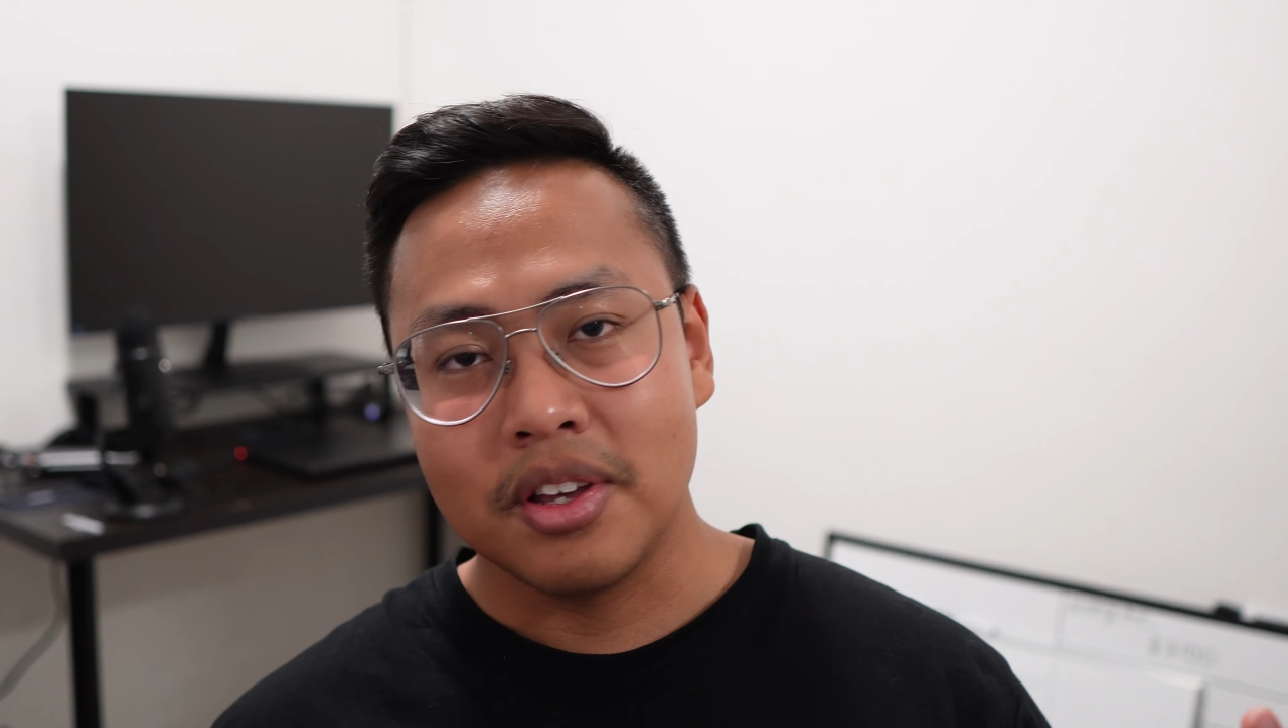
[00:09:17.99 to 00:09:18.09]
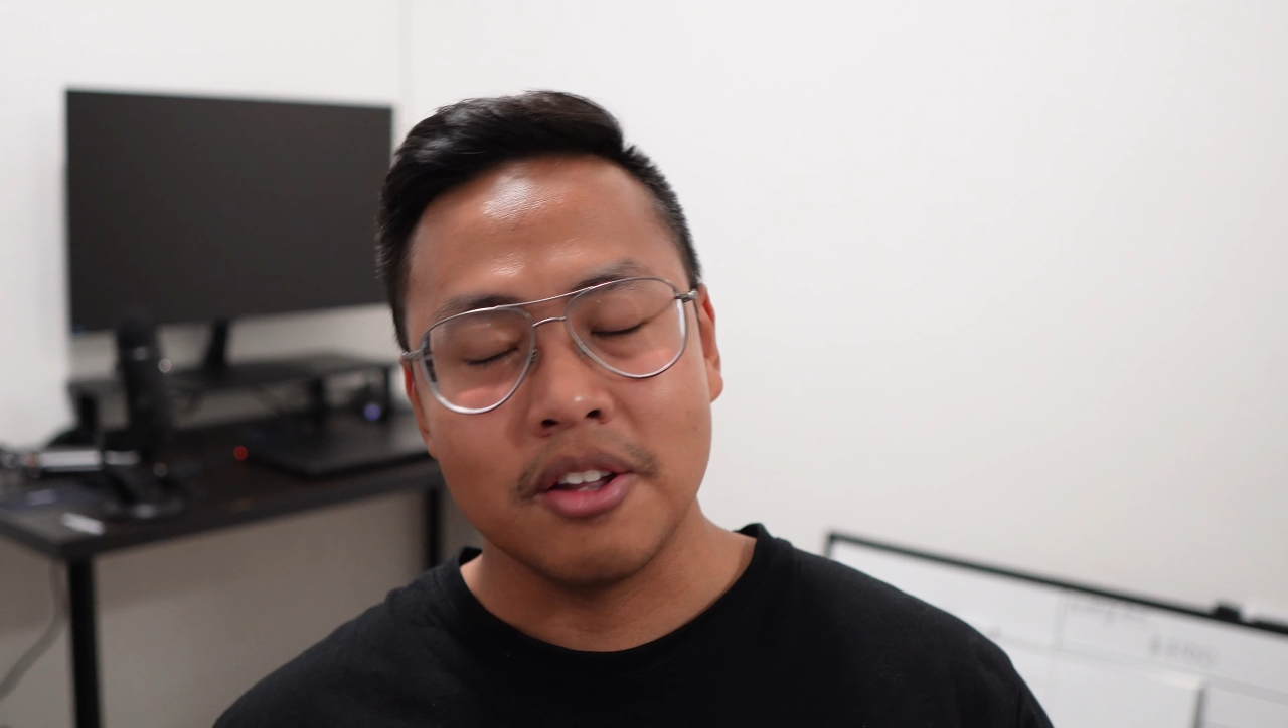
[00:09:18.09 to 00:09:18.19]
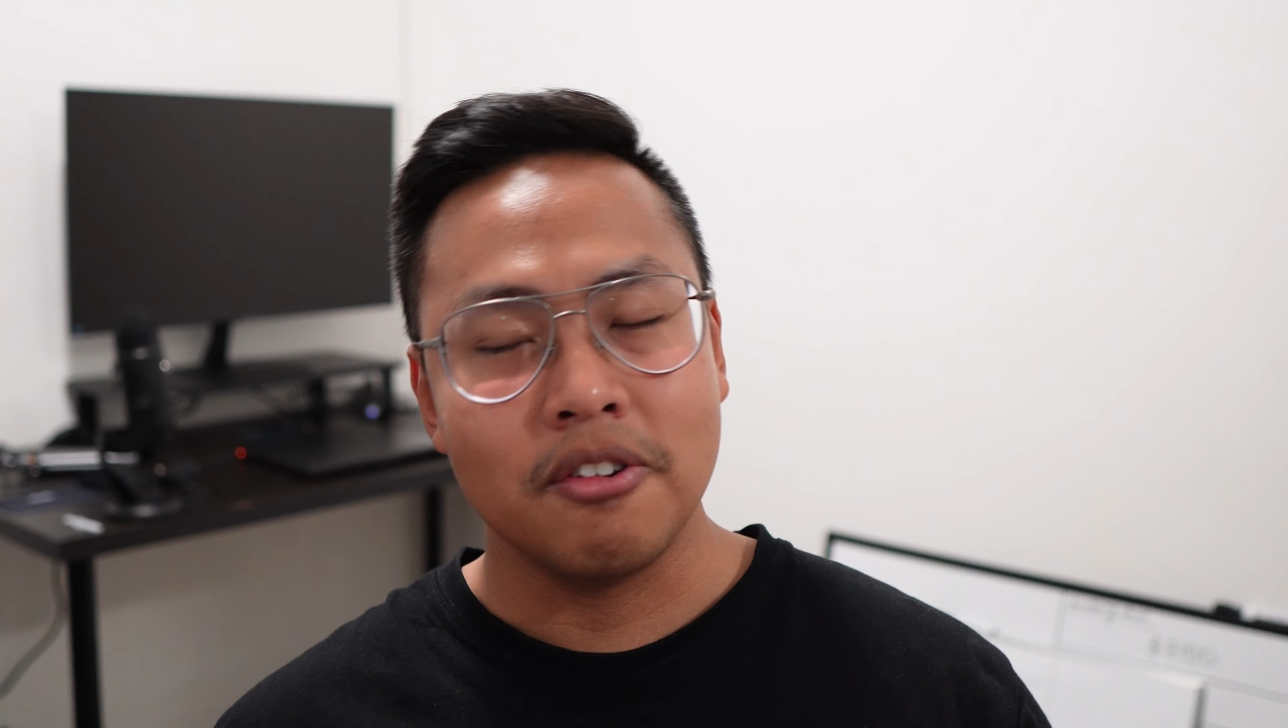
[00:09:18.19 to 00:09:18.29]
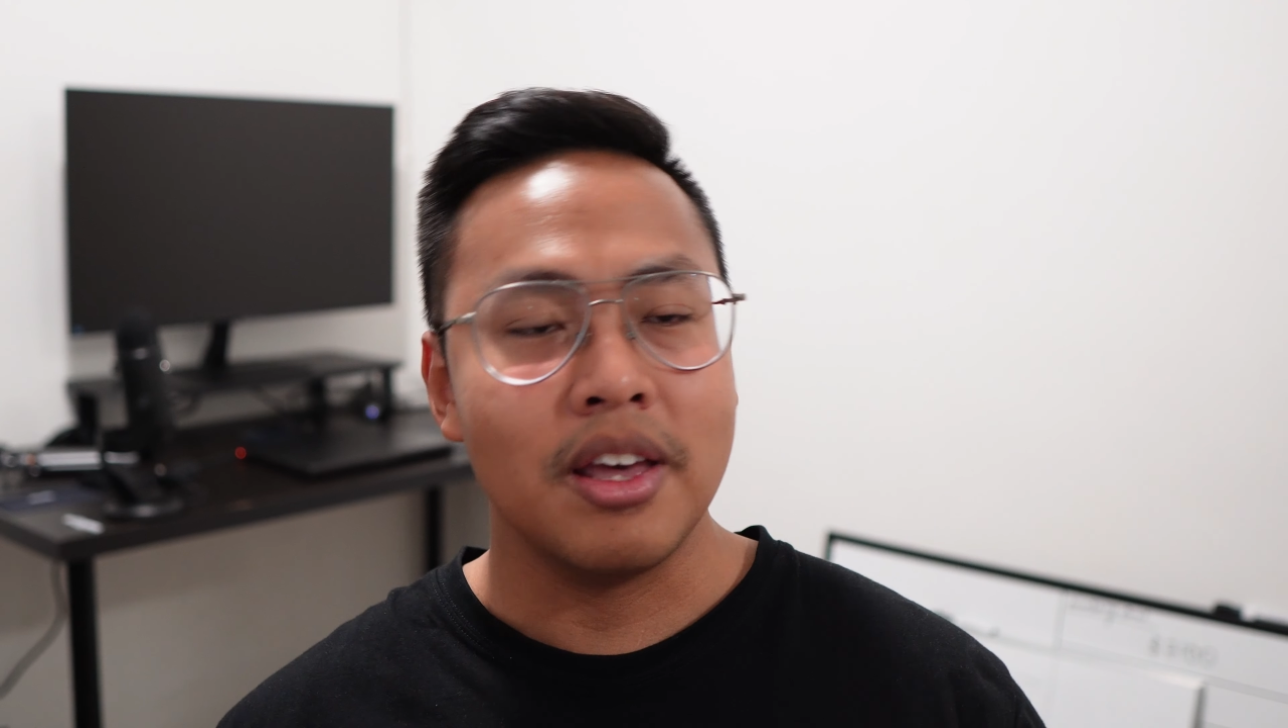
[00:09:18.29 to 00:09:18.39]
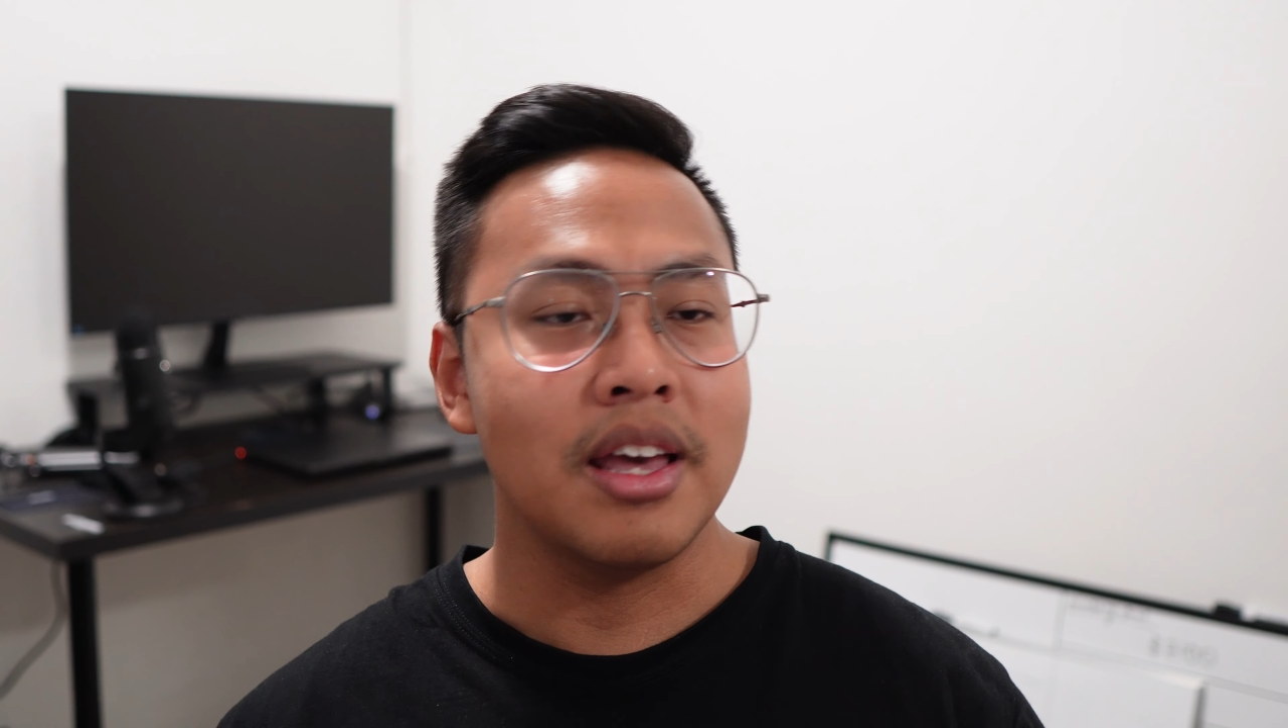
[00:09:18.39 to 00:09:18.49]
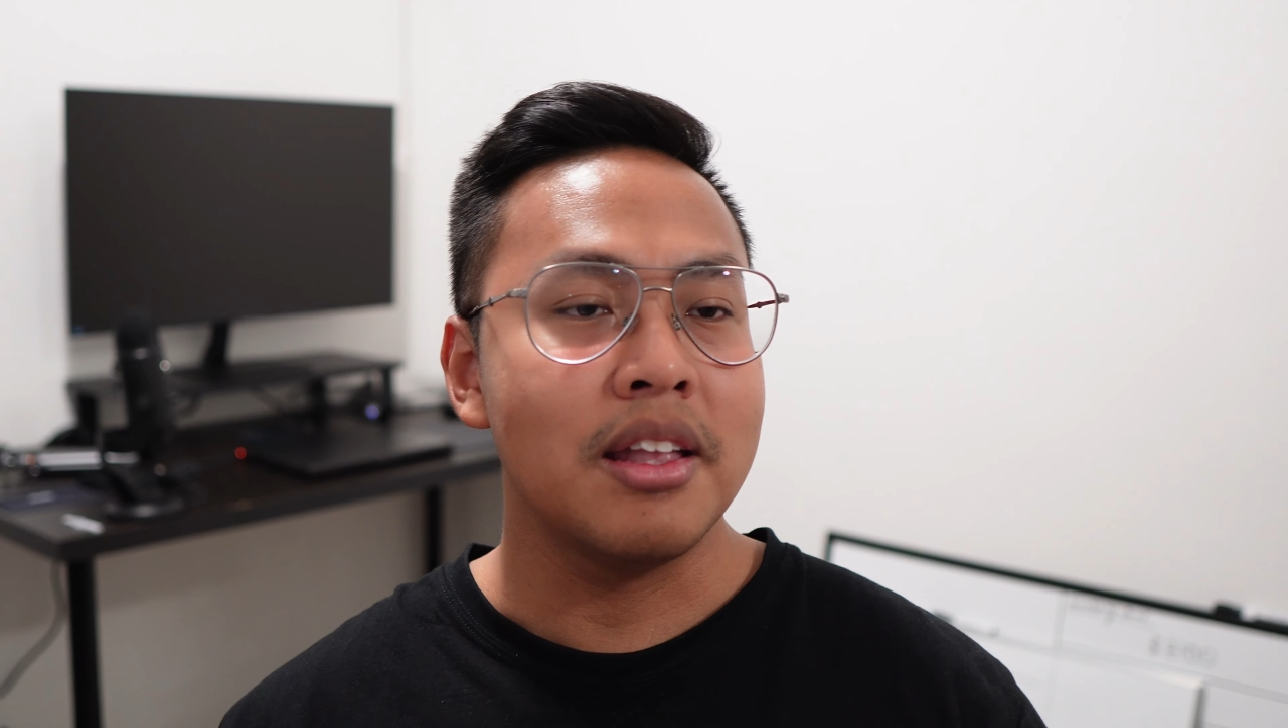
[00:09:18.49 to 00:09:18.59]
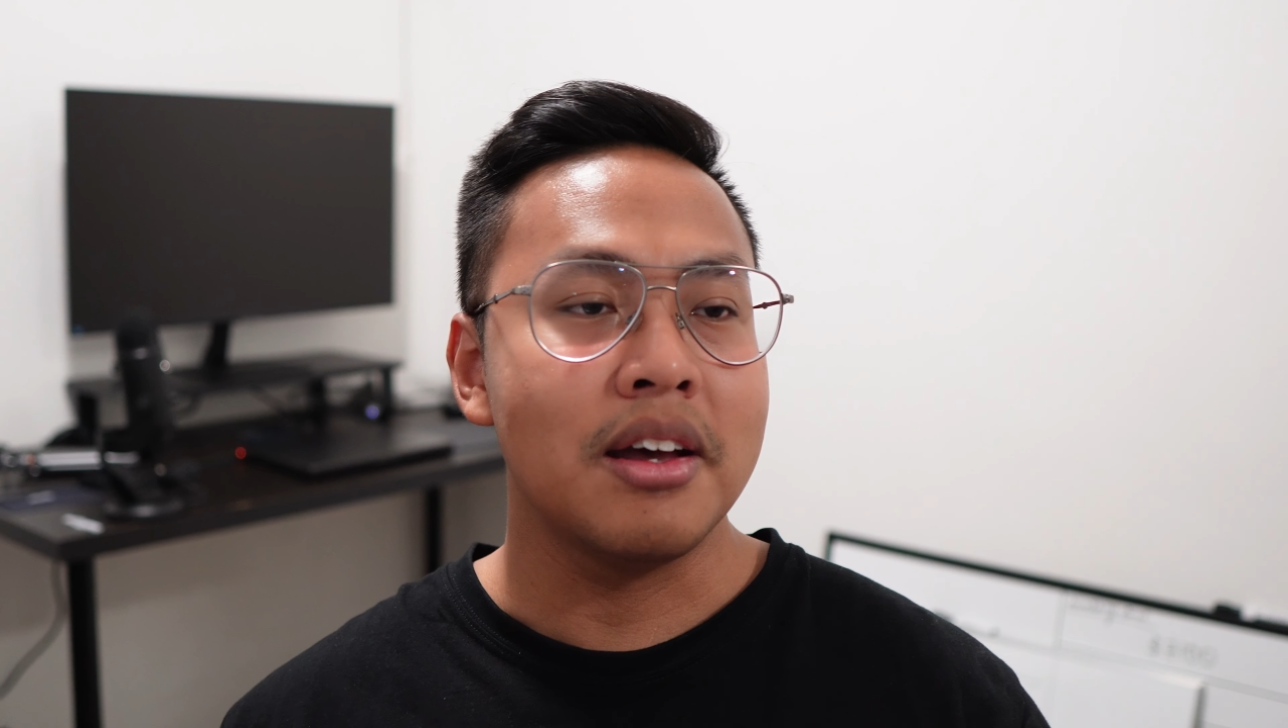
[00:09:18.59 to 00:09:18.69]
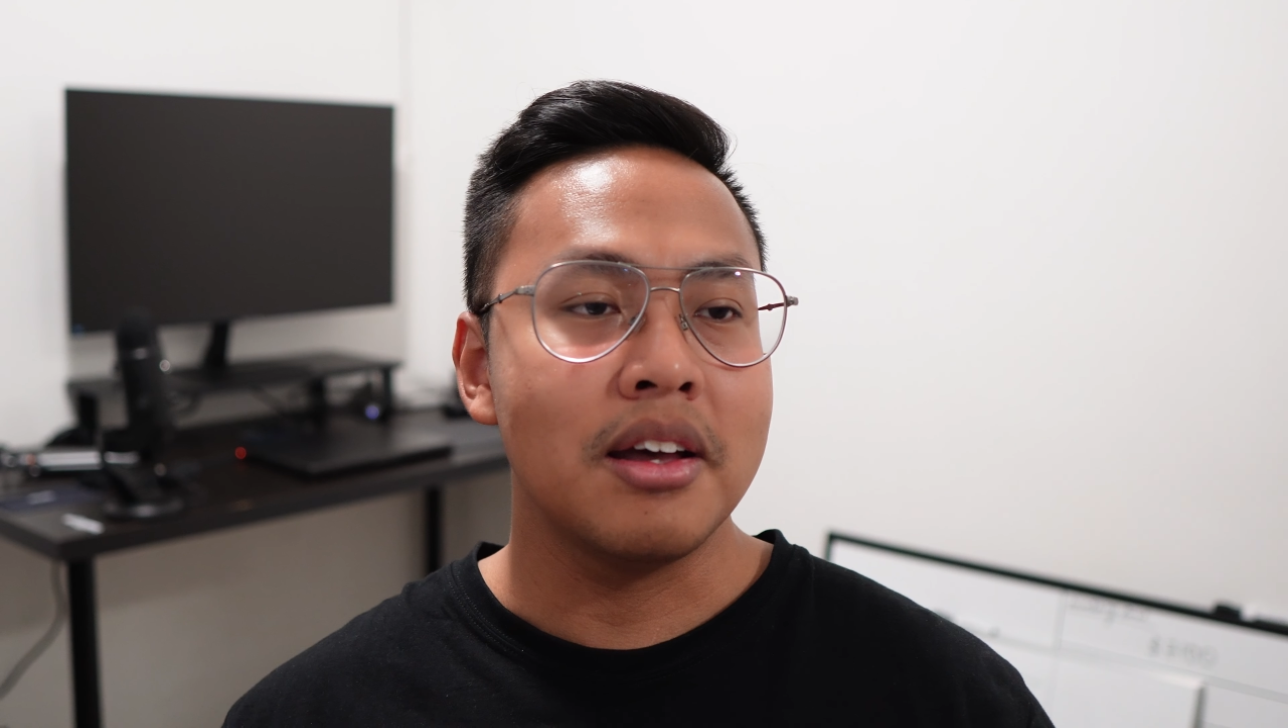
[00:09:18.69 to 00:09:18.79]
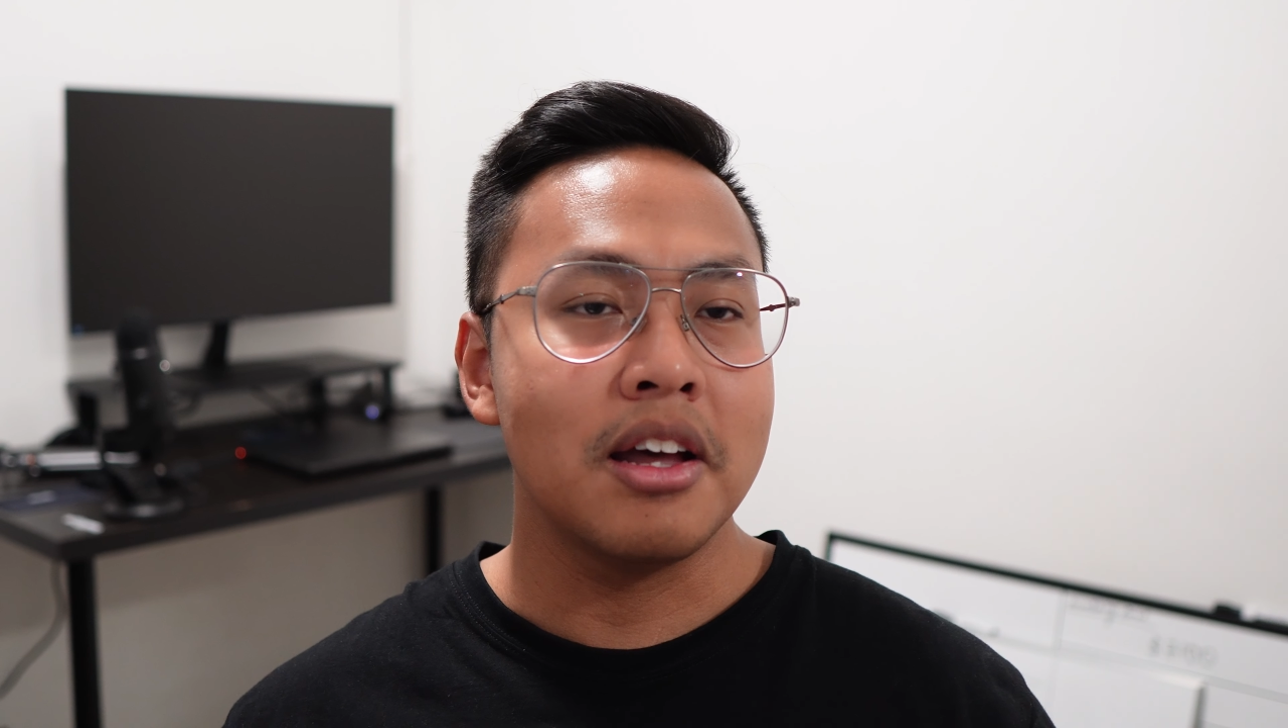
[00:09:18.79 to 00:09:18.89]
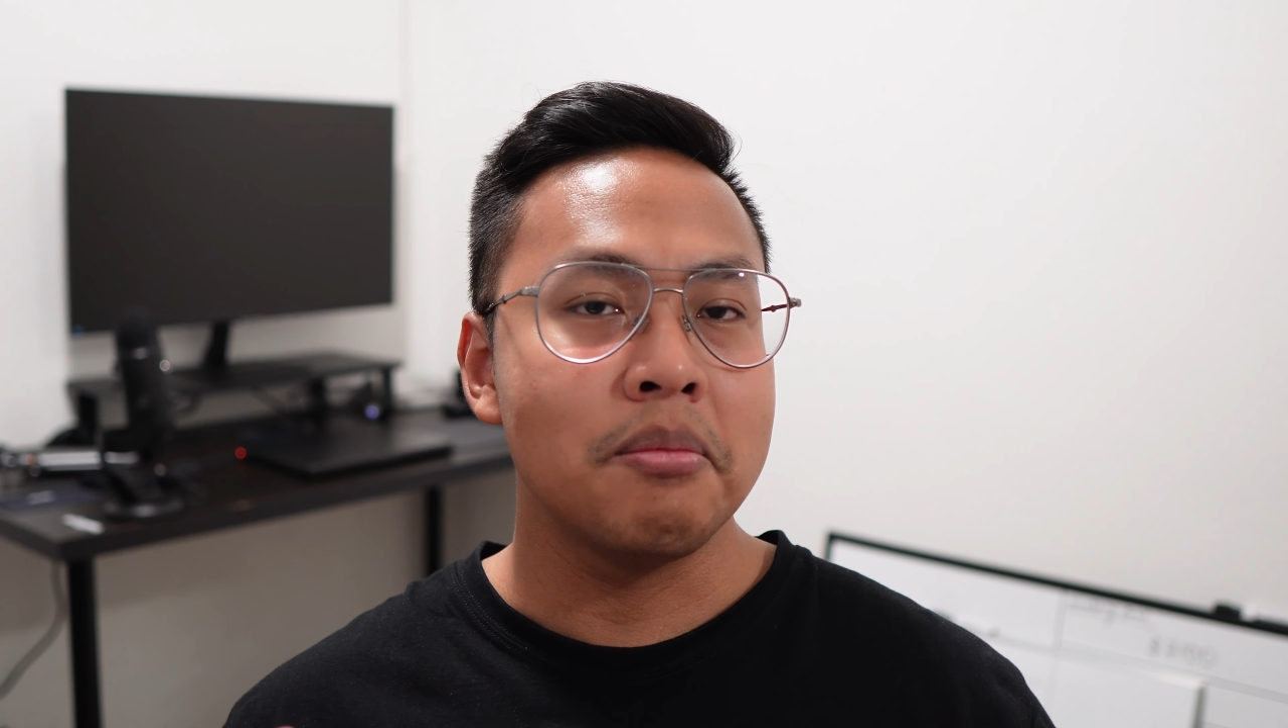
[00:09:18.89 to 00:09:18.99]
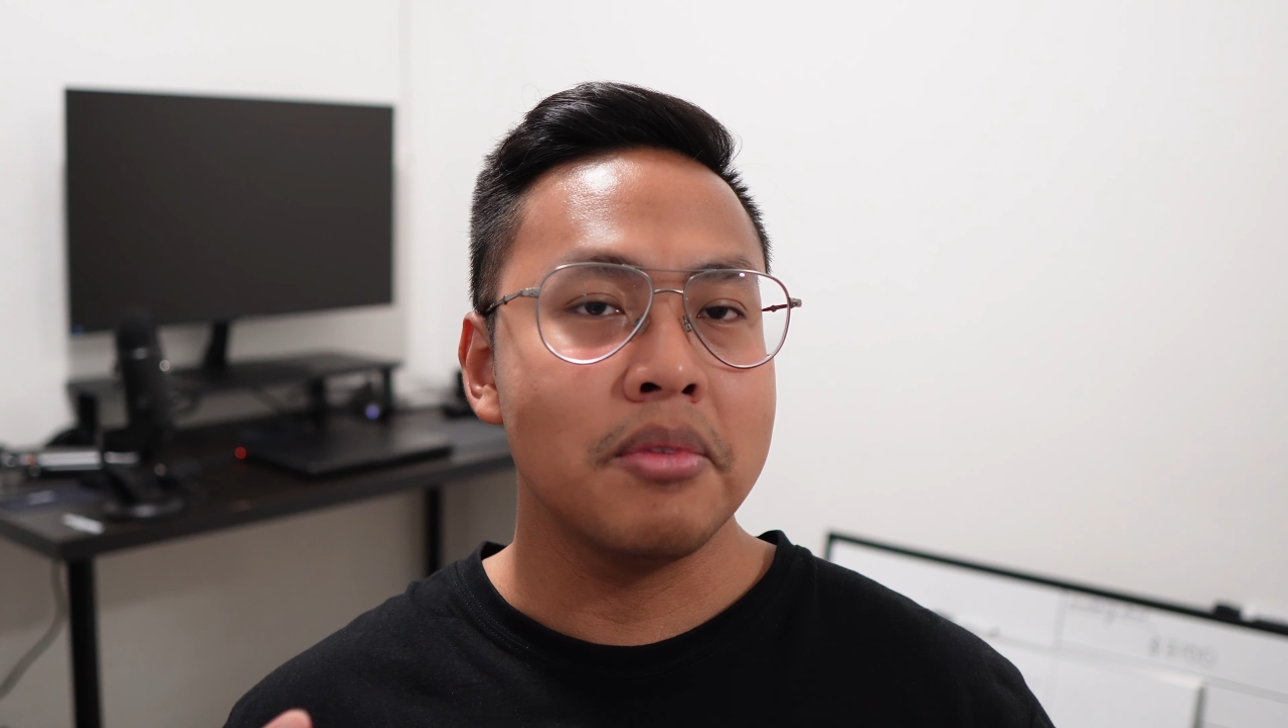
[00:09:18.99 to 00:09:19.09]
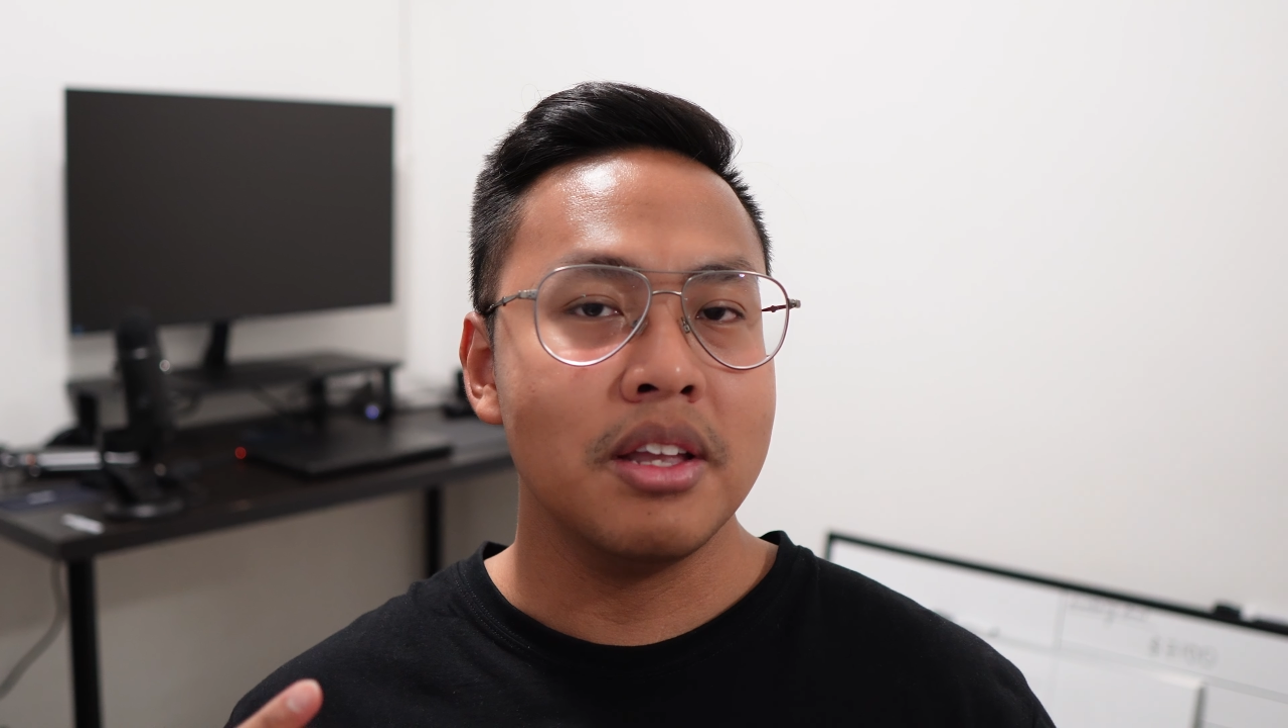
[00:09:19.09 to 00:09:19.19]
you know, and I'm